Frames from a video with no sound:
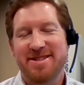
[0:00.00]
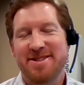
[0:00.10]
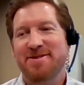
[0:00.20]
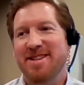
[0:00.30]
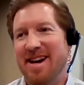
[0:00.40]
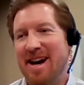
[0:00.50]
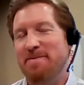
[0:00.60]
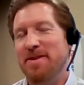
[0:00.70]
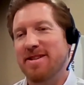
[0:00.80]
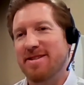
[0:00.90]
using
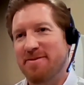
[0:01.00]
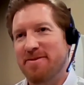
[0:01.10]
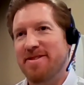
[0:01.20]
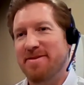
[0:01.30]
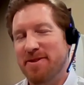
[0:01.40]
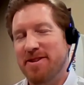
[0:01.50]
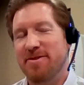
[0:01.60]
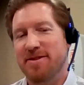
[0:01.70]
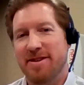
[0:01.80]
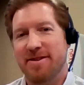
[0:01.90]
optics would
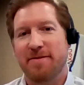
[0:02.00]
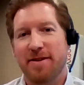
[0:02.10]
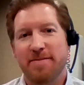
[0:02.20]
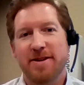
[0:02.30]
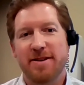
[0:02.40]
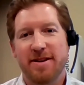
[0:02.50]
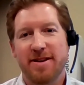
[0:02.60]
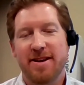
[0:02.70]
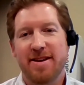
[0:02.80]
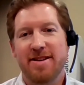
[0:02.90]
use an interferometer. Yeah,